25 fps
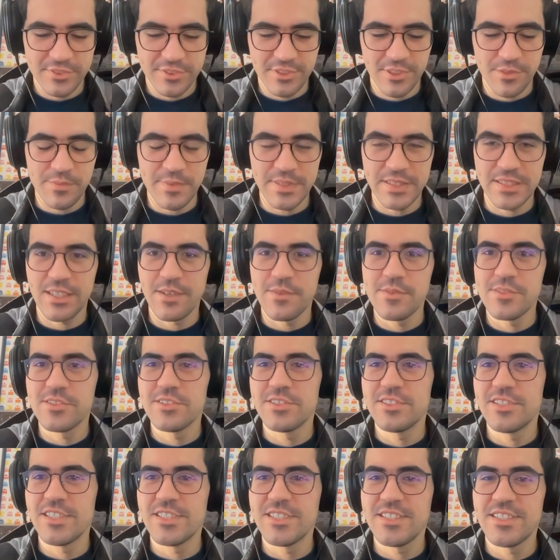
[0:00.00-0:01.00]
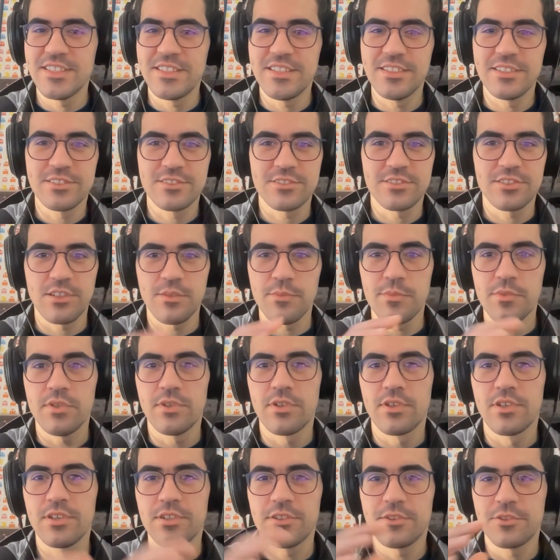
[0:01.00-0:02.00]
Sometimes you just need
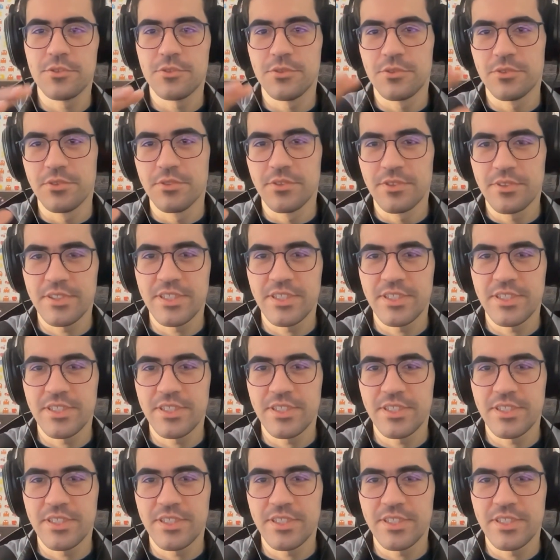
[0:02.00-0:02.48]
someone to